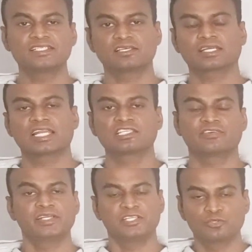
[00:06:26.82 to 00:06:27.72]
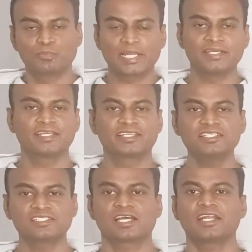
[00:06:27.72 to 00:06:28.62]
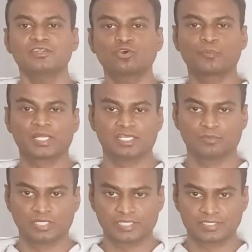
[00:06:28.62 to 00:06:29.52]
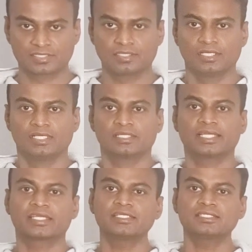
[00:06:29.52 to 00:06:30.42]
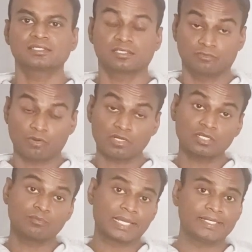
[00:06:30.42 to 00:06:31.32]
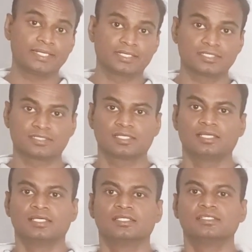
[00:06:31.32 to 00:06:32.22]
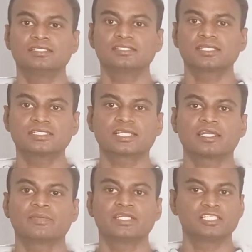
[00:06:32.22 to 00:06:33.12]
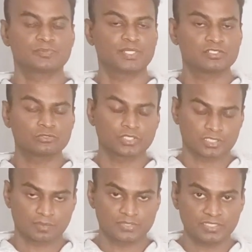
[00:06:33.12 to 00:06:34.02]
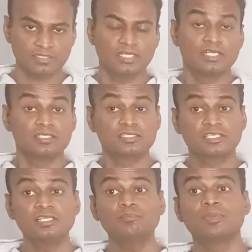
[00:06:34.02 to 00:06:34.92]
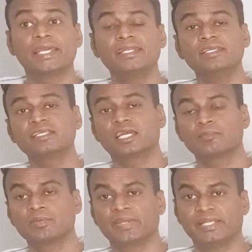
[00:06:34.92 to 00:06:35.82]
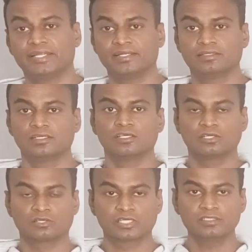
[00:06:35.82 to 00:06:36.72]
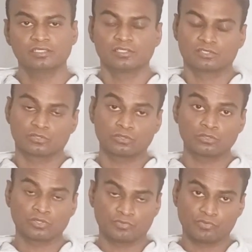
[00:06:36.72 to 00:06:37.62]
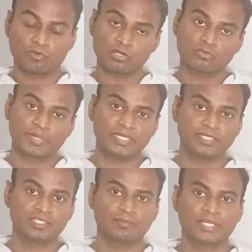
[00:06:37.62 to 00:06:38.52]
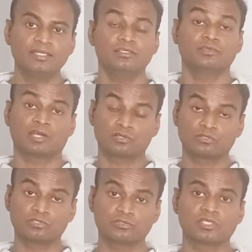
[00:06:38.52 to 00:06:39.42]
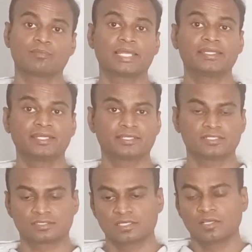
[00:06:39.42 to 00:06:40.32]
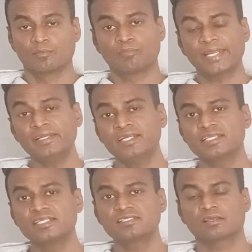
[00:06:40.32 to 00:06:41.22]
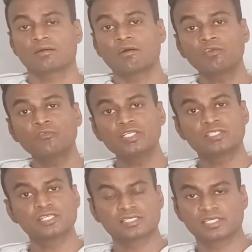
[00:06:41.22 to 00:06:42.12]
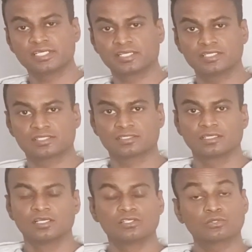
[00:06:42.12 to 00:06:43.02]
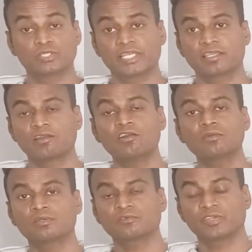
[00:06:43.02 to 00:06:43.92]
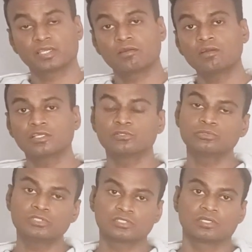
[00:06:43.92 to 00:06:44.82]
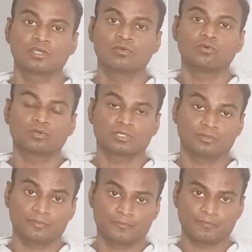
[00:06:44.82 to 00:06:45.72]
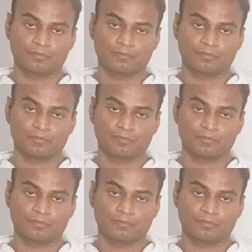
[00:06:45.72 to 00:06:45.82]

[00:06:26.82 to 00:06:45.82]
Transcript: kits are classified into blinded kits and open label kits. The kits, what are blinded kits? These kits can be dispensed to the subject, still blinding can be maintained. Okay, so if you want to maintain the blind, you have to use the blinded kits. Blinded kits are always discrete kits, so they cannot, we cannot use uh,